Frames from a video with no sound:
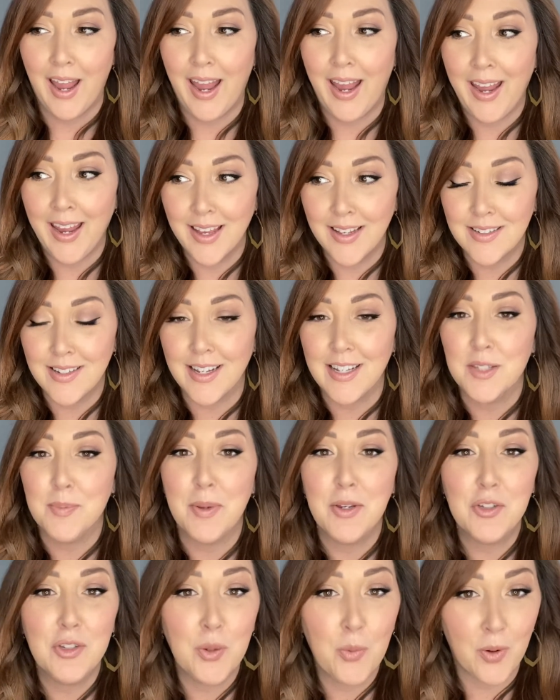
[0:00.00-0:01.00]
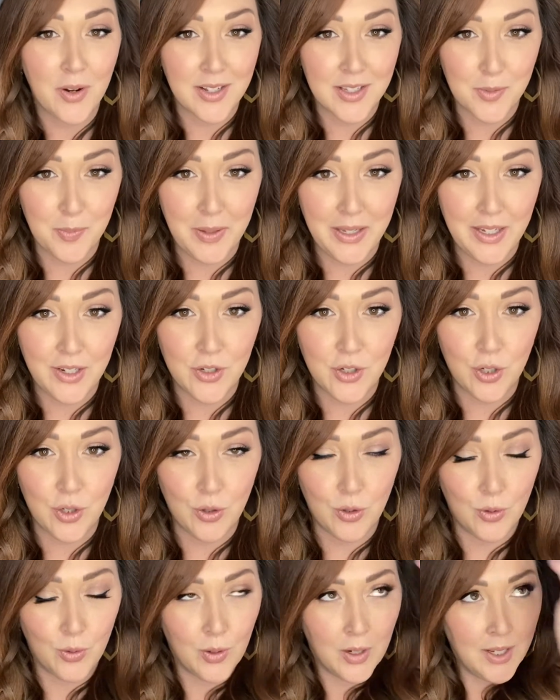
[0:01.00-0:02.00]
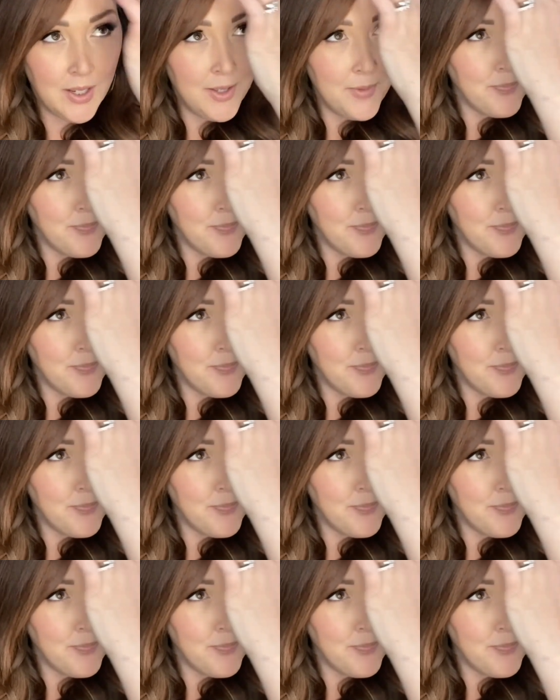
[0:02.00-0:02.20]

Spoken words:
And I especially want to speak to